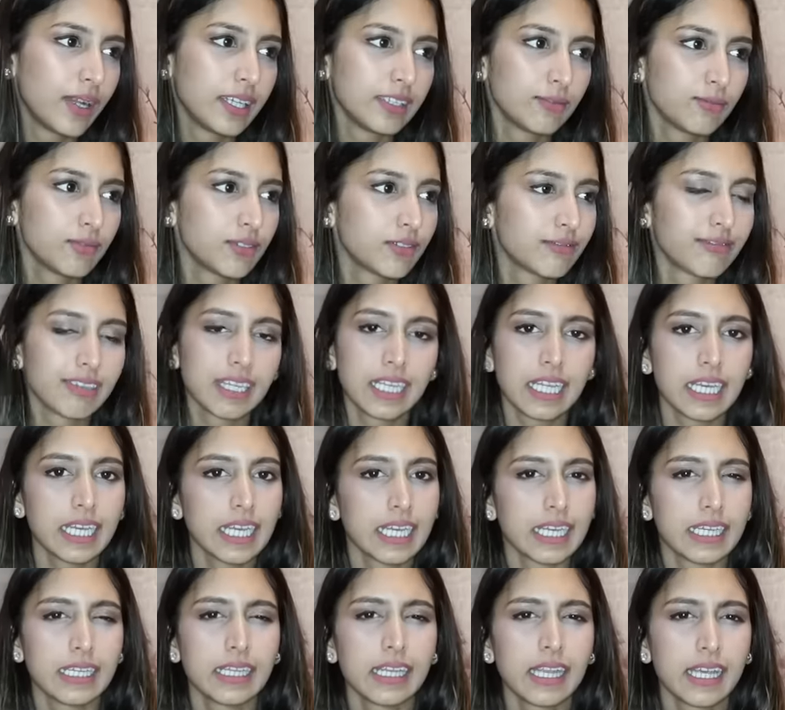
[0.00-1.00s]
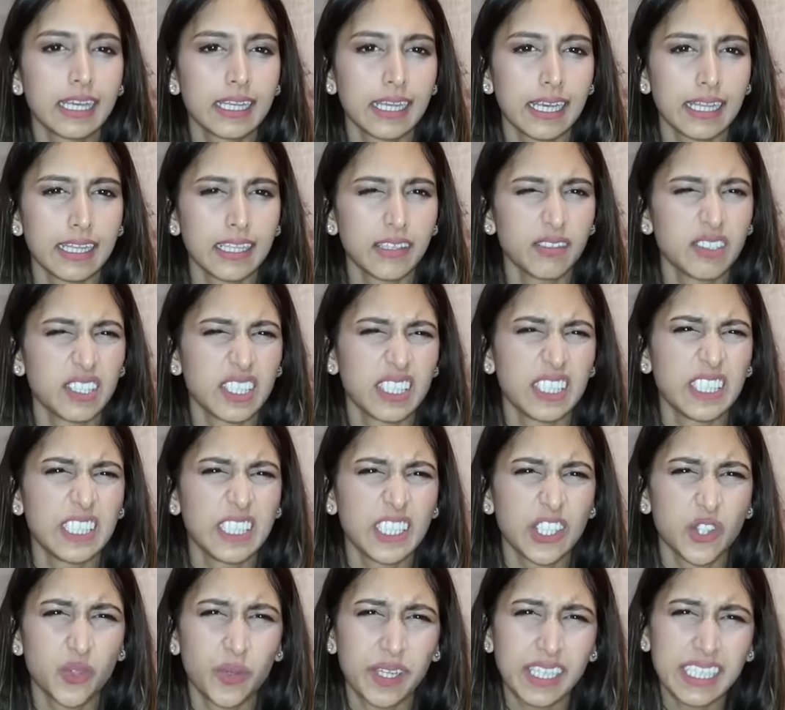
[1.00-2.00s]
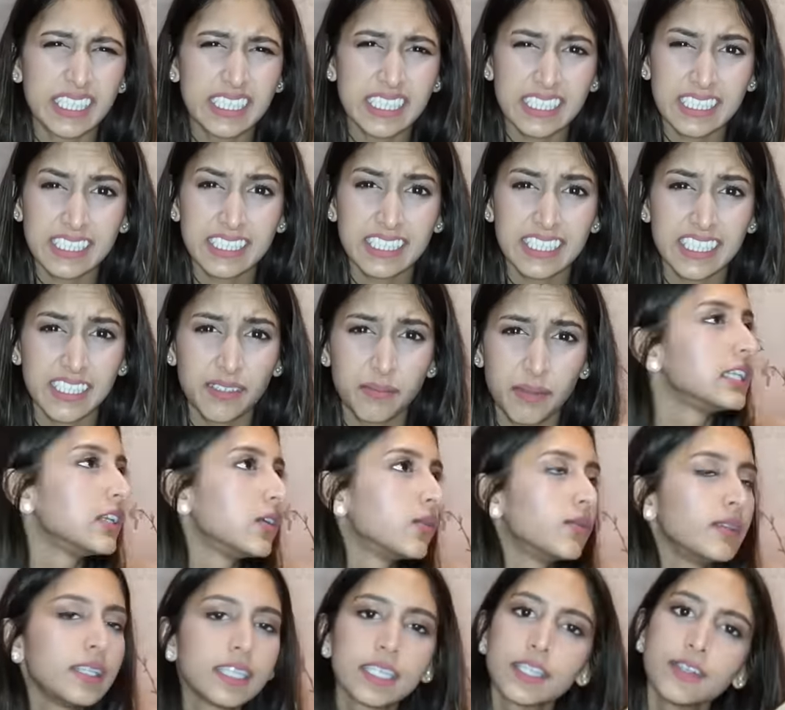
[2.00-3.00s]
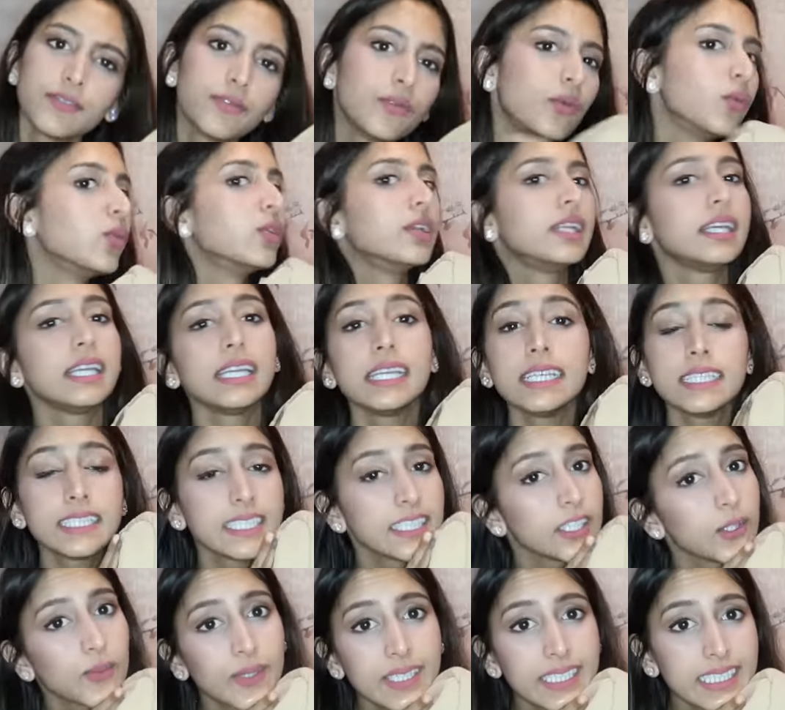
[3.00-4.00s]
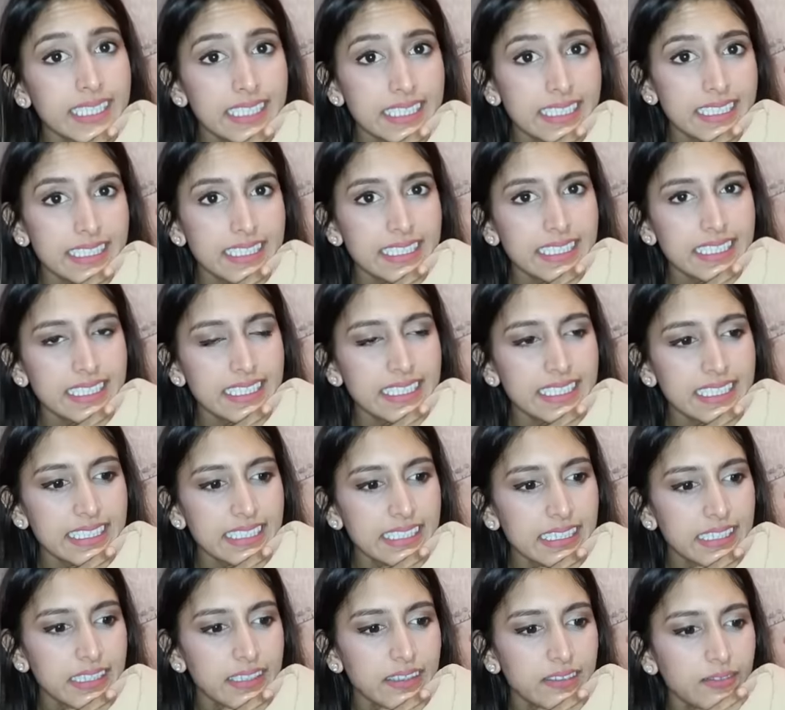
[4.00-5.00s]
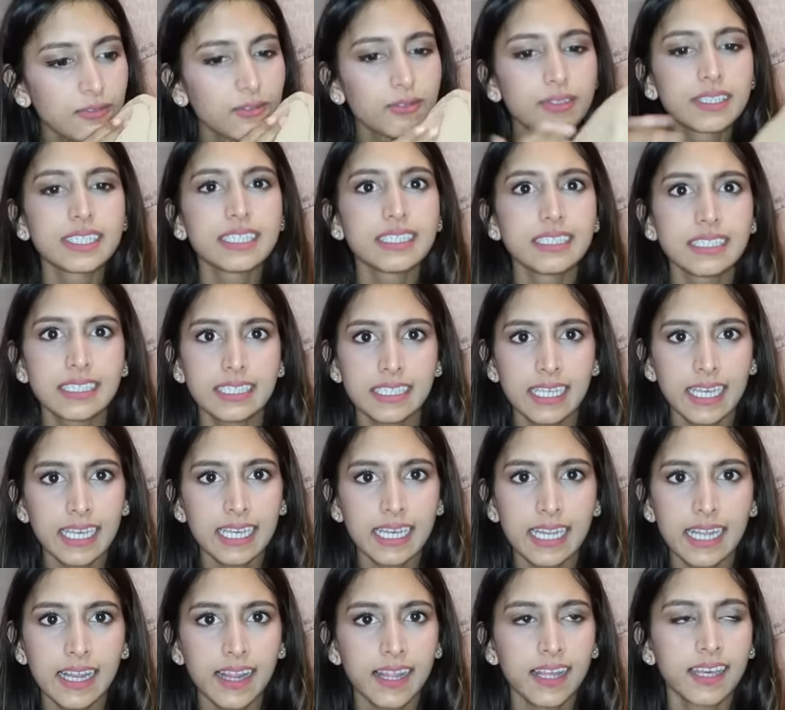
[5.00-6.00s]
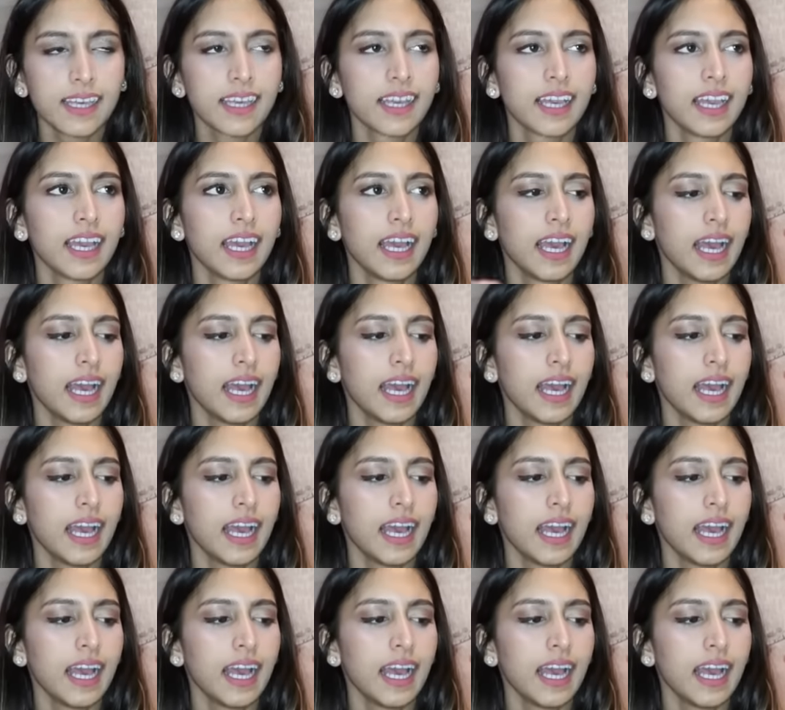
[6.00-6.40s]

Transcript: It was really in, like, I think it was Yeezy 2016. No one can afford Yeezy 2016 or Yeezy anything.